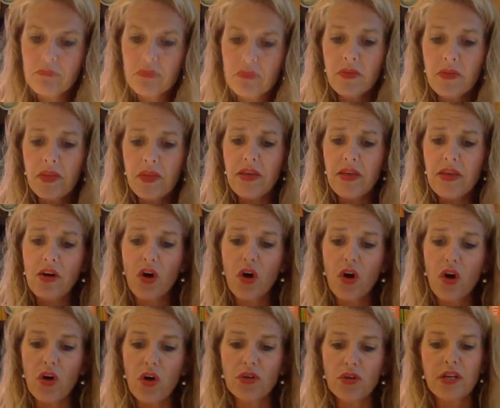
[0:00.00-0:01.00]
And then they
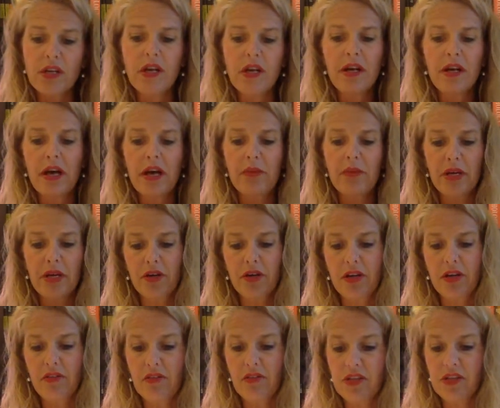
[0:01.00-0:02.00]
called a bigger
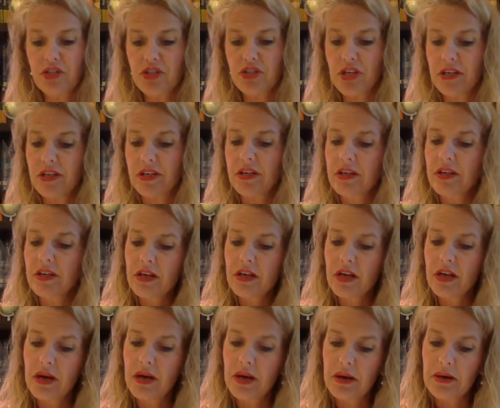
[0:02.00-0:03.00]
convention
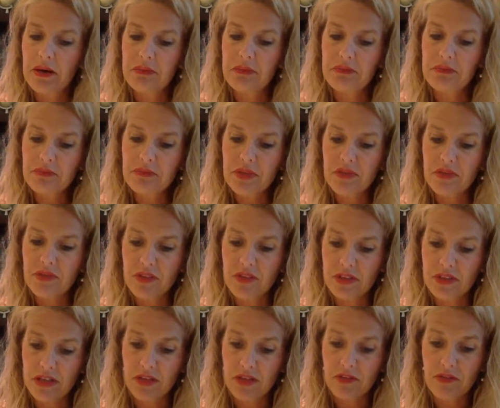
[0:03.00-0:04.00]
in
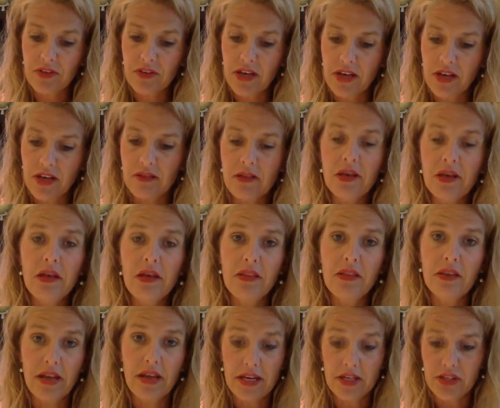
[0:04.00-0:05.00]
Philadelphia
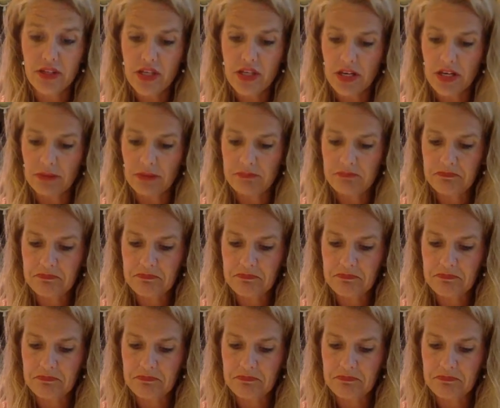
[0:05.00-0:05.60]
the next year.